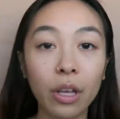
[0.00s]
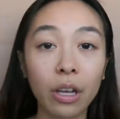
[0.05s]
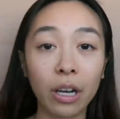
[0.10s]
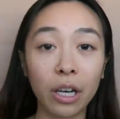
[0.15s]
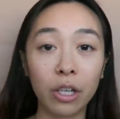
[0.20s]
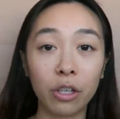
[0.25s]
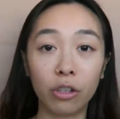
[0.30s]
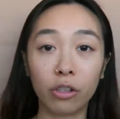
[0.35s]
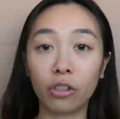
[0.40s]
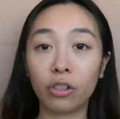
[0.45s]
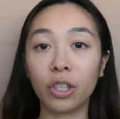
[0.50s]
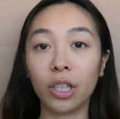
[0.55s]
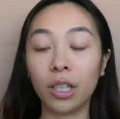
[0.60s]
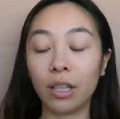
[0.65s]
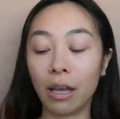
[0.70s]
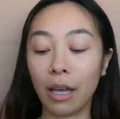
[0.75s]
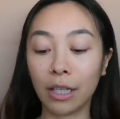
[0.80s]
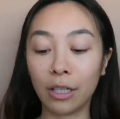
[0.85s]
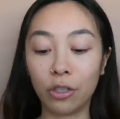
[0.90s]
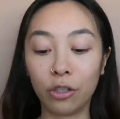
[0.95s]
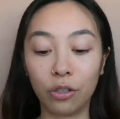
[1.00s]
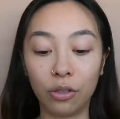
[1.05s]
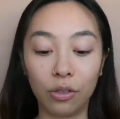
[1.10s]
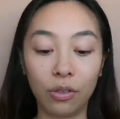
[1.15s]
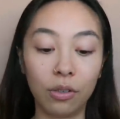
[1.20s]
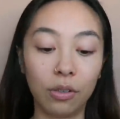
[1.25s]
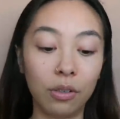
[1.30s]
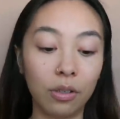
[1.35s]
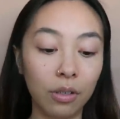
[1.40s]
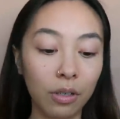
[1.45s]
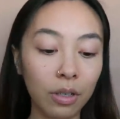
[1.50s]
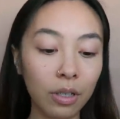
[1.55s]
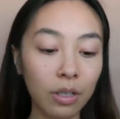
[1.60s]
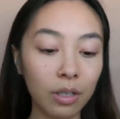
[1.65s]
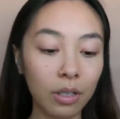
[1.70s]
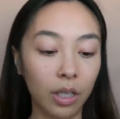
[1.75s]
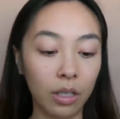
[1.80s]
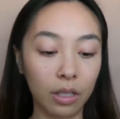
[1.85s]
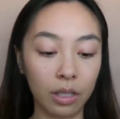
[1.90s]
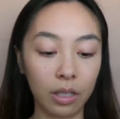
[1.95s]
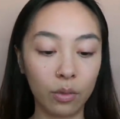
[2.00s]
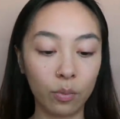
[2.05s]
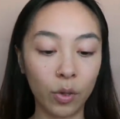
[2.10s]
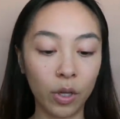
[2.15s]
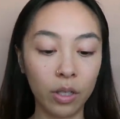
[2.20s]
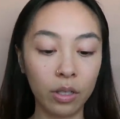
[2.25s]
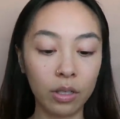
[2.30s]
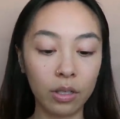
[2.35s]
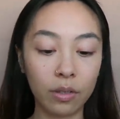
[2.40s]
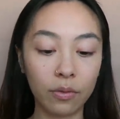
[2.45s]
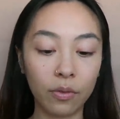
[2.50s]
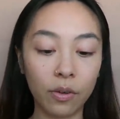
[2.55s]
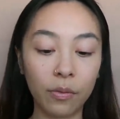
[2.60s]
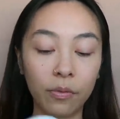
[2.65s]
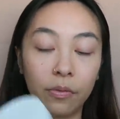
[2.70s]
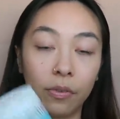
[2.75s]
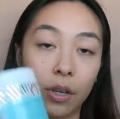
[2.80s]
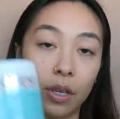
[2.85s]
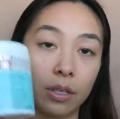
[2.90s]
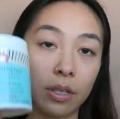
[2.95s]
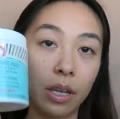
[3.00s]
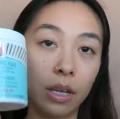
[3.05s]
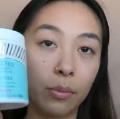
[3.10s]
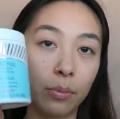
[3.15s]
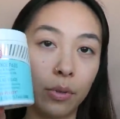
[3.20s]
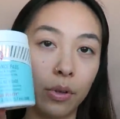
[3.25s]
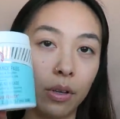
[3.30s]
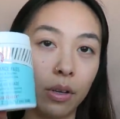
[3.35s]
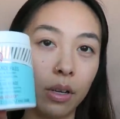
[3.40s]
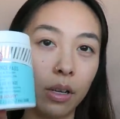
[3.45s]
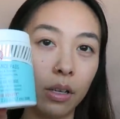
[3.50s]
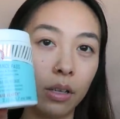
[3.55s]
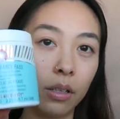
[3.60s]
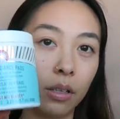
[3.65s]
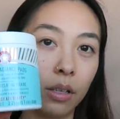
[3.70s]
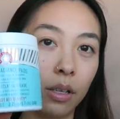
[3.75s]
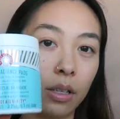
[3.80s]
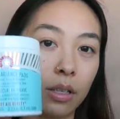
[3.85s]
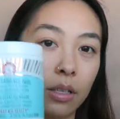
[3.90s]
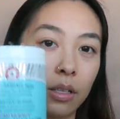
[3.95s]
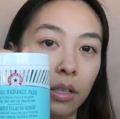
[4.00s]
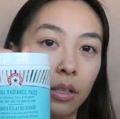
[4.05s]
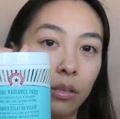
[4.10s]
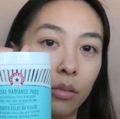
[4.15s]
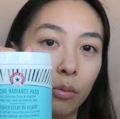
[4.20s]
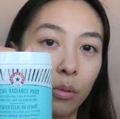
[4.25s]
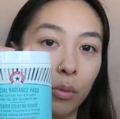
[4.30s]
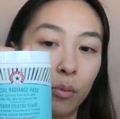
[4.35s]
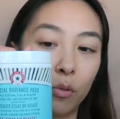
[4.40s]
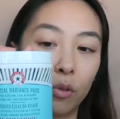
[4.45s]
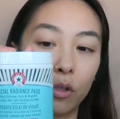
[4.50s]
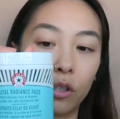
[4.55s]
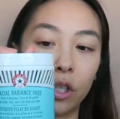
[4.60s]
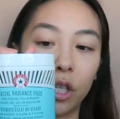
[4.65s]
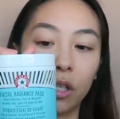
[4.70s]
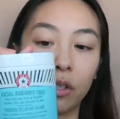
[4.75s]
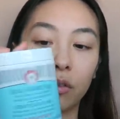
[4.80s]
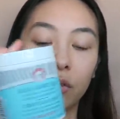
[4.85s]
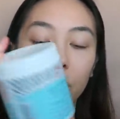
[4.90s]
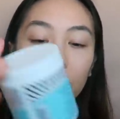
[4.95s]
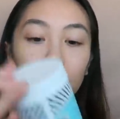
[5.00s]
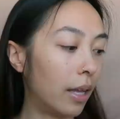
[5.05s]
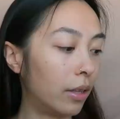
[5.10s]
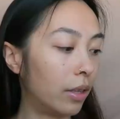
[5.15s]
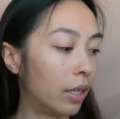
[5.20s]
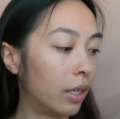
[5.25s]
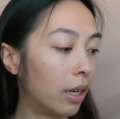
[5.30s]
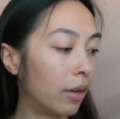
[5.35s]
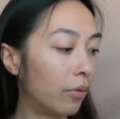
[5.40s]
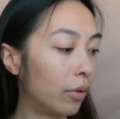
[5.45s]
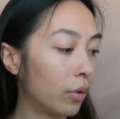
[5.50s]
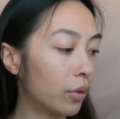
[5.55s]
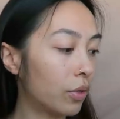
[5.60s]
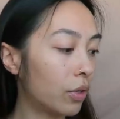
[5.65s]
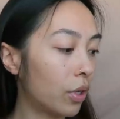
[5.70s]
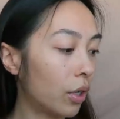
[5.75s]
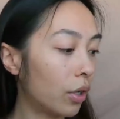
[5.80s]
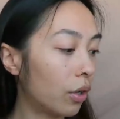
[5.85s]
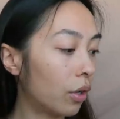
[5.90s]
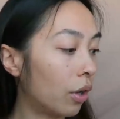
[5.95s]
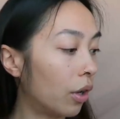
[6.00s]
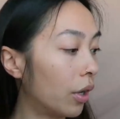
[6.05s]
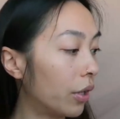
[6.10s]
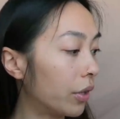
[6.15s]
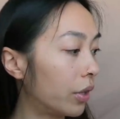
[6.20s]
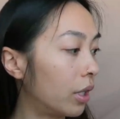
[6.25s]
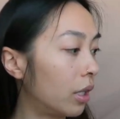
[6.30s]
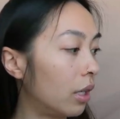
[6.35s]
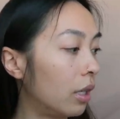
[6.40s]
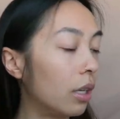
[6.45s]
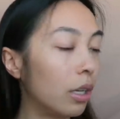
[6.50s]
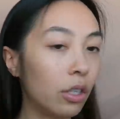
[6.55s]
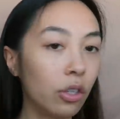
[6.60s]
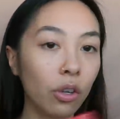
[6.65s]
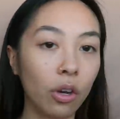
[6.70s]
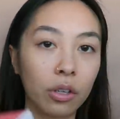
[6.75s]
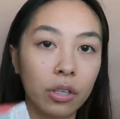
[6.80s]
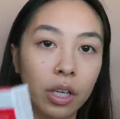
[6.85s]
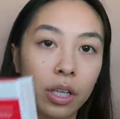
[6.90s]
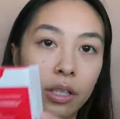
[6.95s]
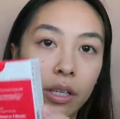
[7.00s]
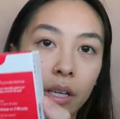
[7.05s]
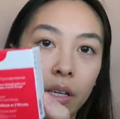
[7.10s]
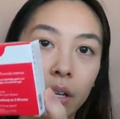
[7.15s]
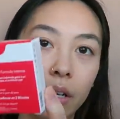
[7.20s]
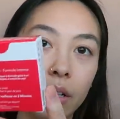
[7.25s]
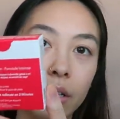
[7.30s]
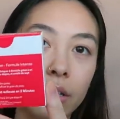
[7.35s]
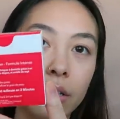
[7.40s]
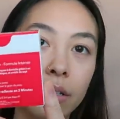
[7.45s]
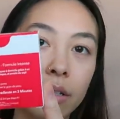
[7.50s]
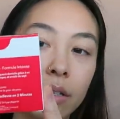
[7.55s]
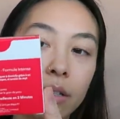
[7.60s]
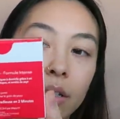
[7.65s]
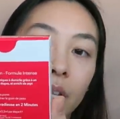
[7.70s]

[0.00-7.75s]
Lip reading: that I usually like to use. This one's from First Aid Beauty. It's a little bit more gentle. And then I've also got the Dr. Dennis.